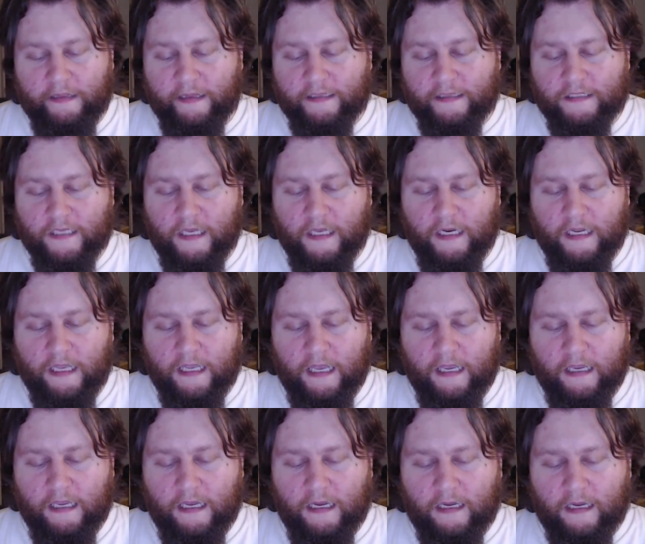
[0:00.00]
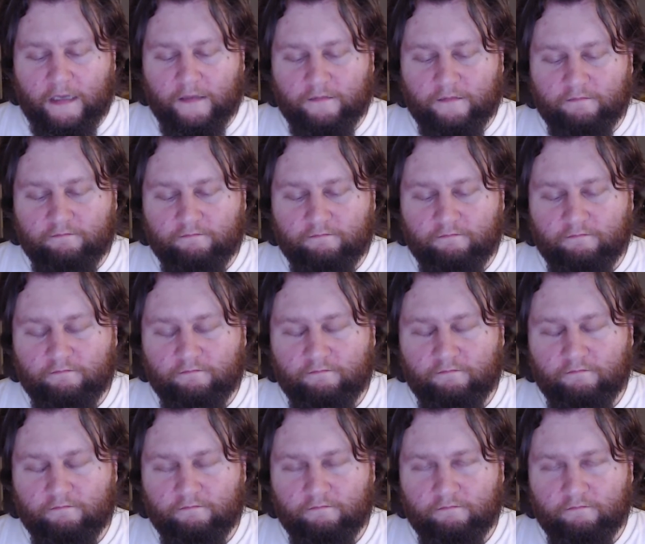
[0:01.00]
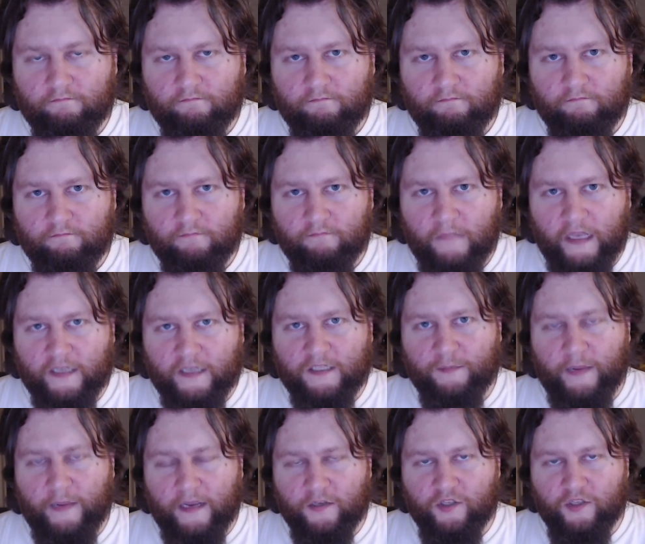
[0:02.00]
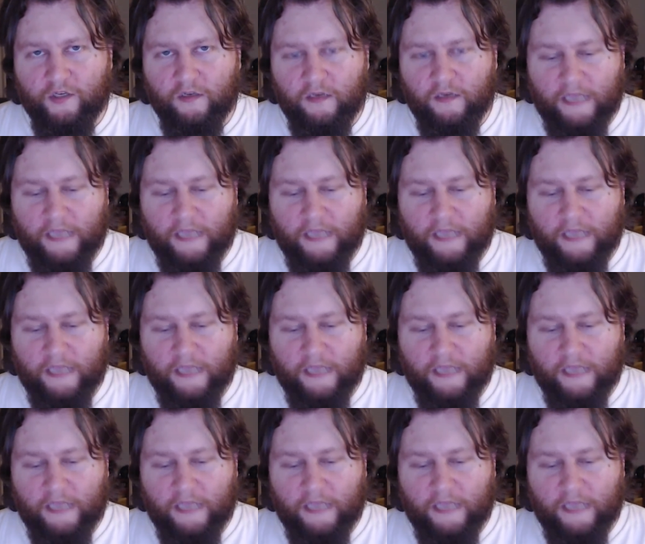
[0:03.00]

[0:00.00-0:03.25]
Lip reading: that's getting a expansion.